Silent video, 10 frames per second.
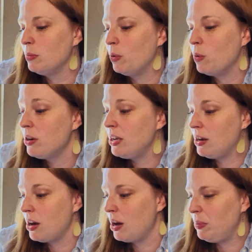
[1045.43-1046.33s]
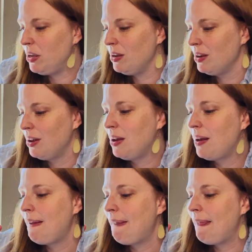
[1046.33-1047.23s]
working copy,
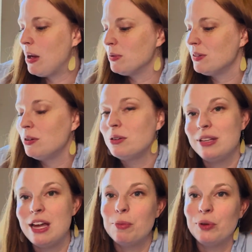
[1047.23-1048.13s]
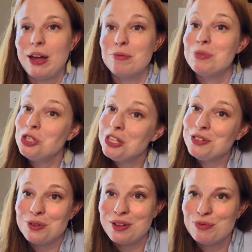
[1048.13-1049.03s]
I was literally able to have a machine
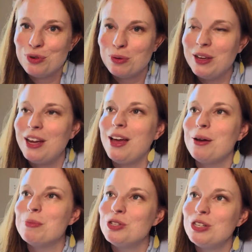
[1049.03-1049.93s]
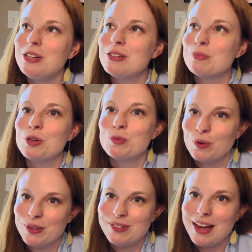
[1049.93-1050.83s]
do that for me. And a machine is much more
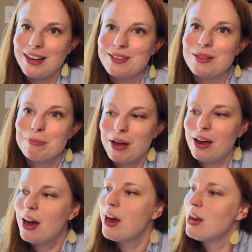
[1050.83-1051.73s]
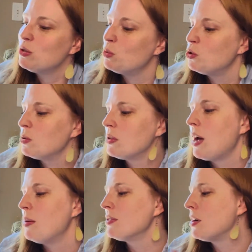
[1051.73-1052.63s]
exact than my eyes,
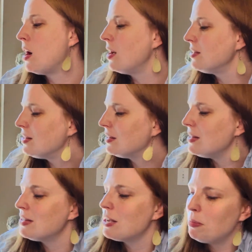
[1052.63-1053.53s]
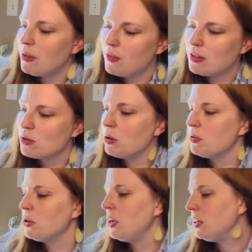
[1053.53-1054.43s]
I was constantly skipping things
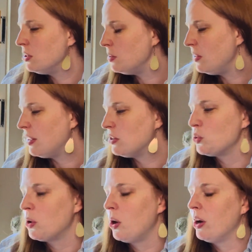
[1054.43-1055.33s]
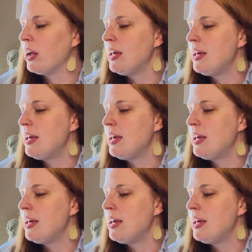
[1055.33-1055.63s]
over and doing things wrong.